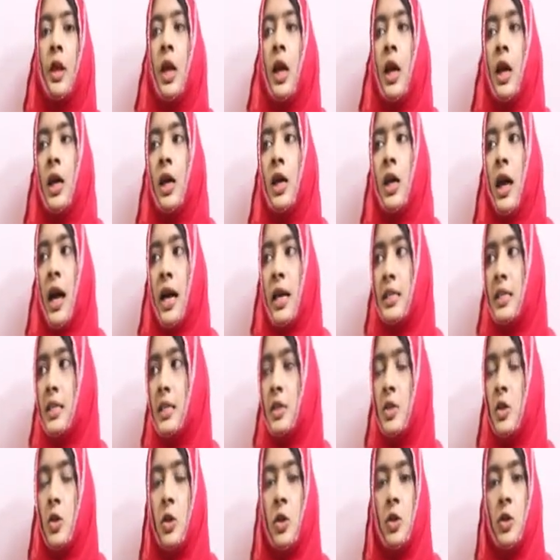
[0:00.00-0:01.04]
As I
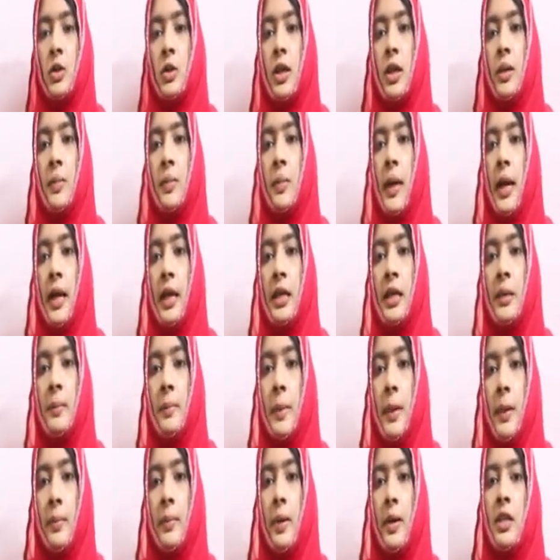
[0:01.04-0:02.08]
told you, the melanin
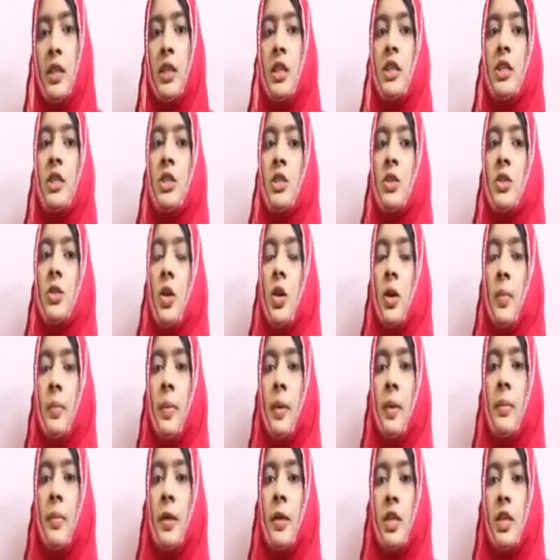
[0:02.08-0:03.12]
pigmentation or
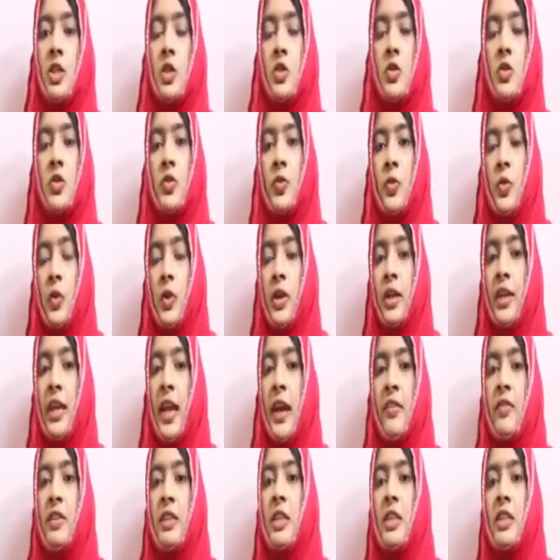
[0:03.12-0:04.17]
pigmentations of oral
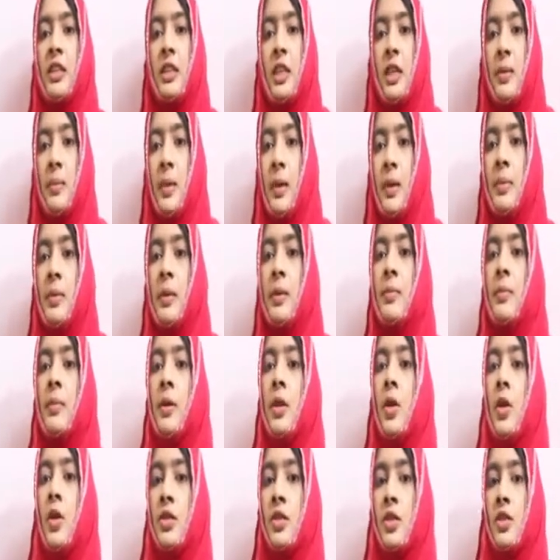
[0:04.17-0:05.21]
cavity, they may be
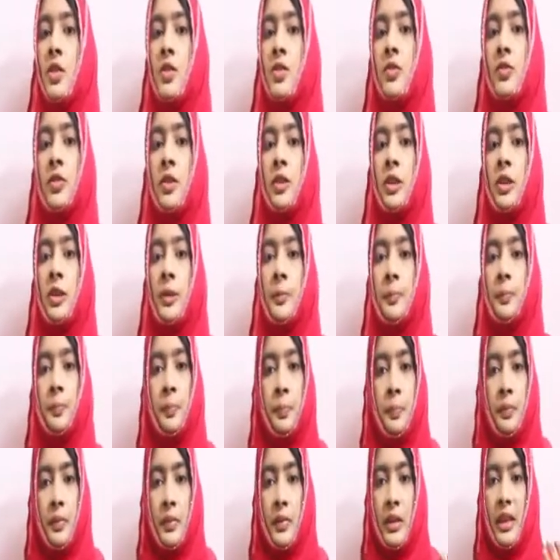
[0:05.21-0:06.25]
because of
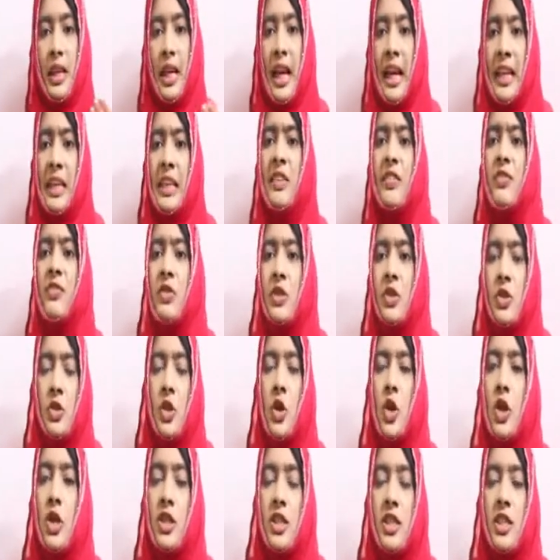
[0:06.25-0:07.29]
any
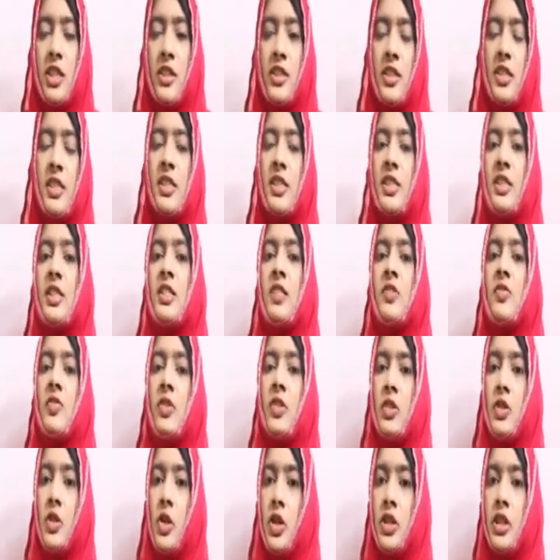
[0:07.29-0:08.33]
physiologic reasons,
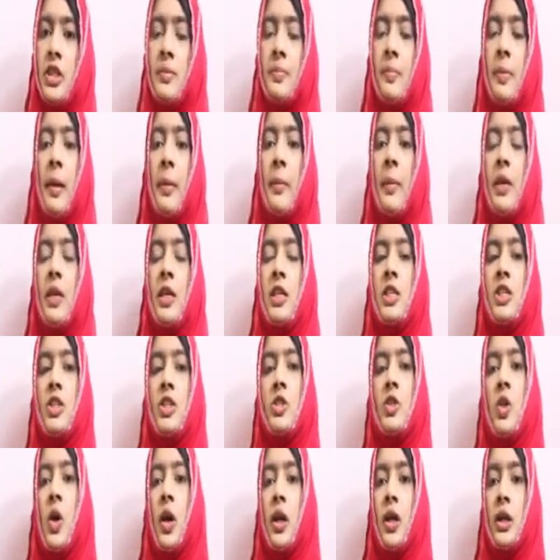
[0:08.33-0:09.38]
physiologic
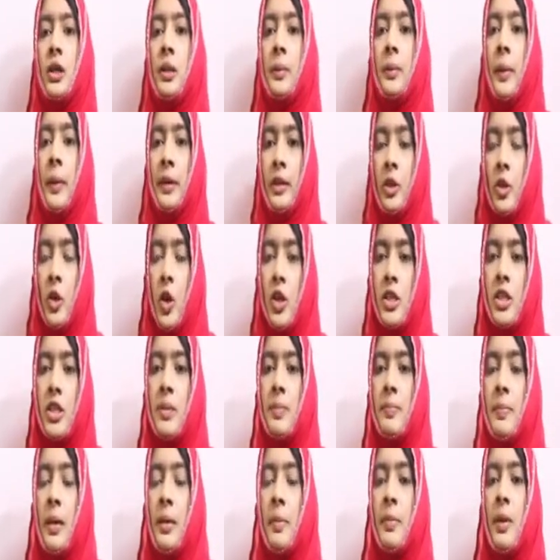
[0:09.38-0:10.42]
pigmentation or a
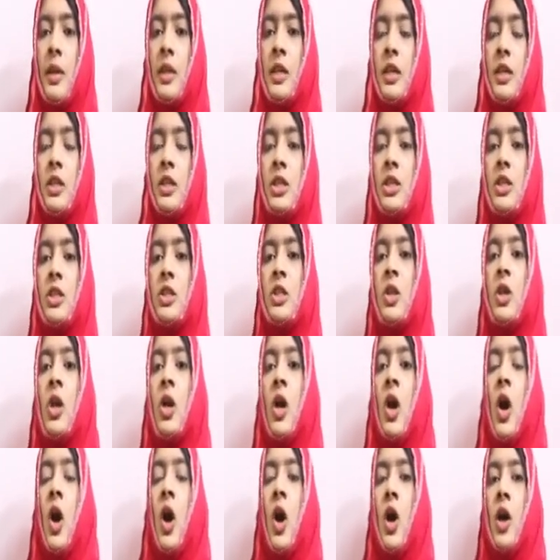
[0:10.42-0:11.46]
pathologic pigmentation,
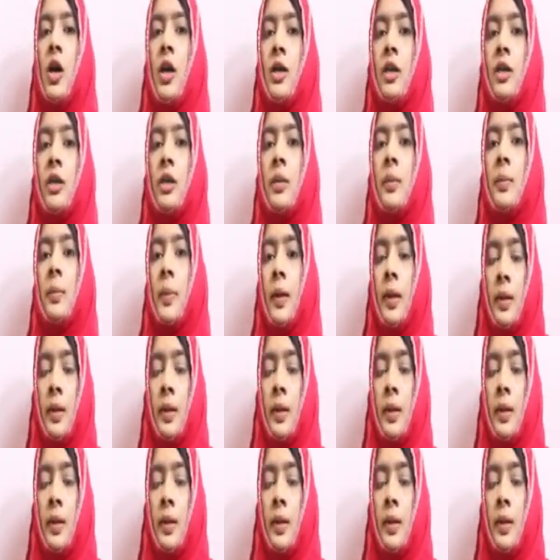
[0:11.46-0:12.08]
or